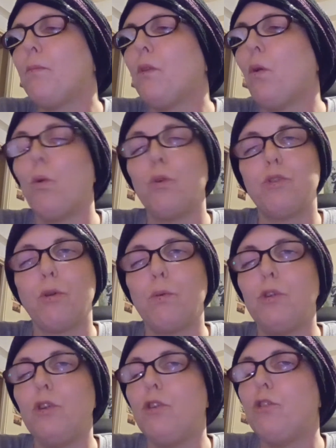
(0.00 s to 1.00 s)
Also
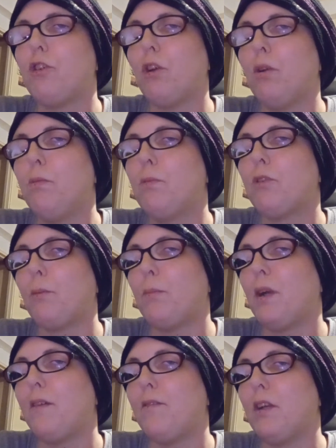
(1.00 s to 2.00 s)
on YouTube, some of
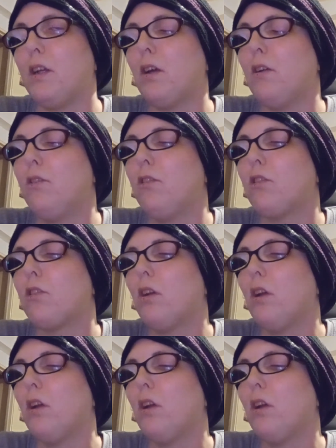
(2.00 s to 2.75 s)
their videos.